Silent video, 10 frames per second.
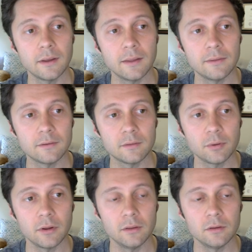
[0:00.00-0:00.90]
And this is
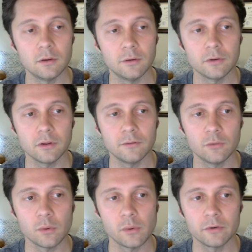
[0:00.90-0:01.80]
probably a little overkill for
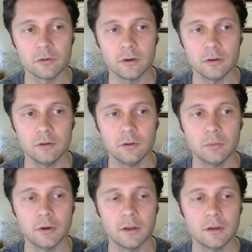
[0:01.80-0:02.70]
what we're trying to do,
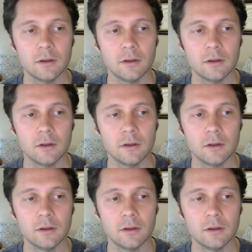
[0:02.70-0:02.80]
but